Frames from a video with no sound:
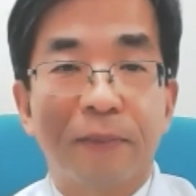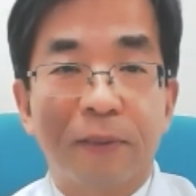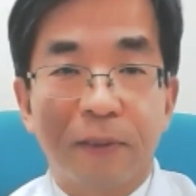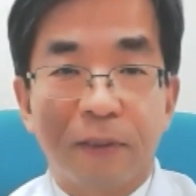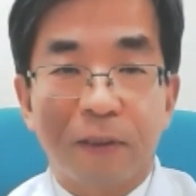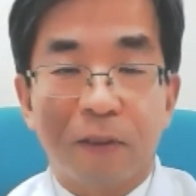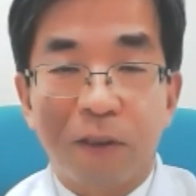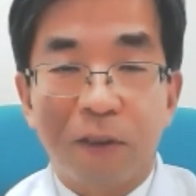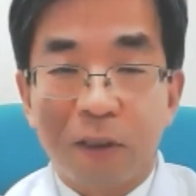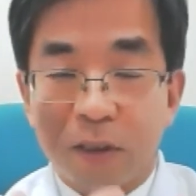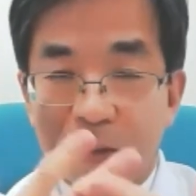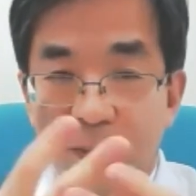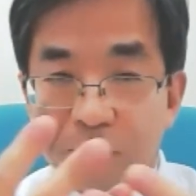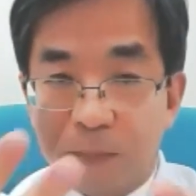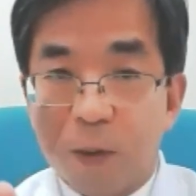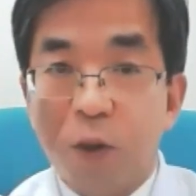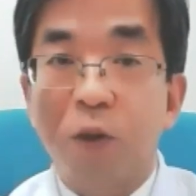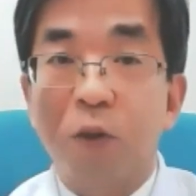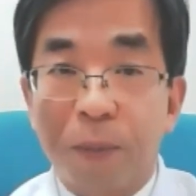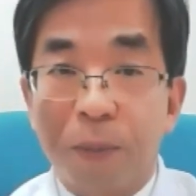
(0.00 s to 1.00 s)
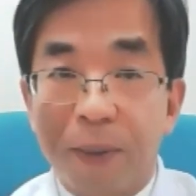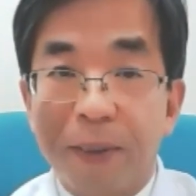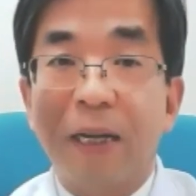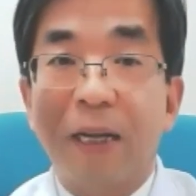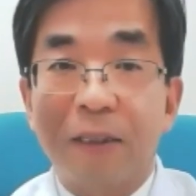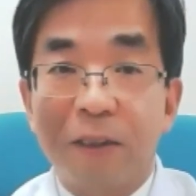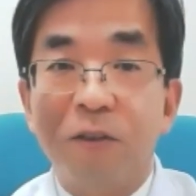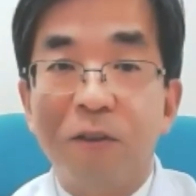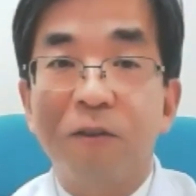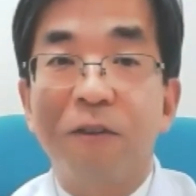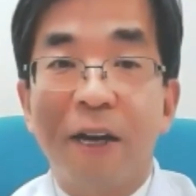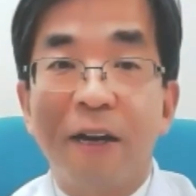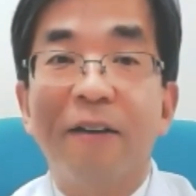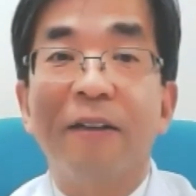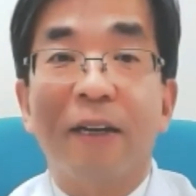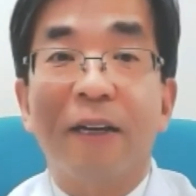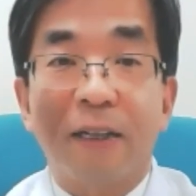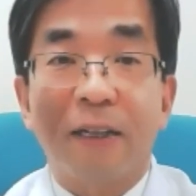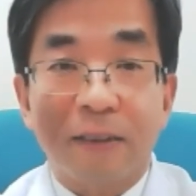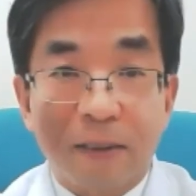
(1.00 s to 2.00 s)
So it should be the new
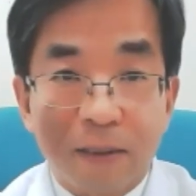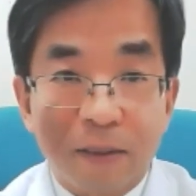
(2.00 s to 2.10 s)
areas.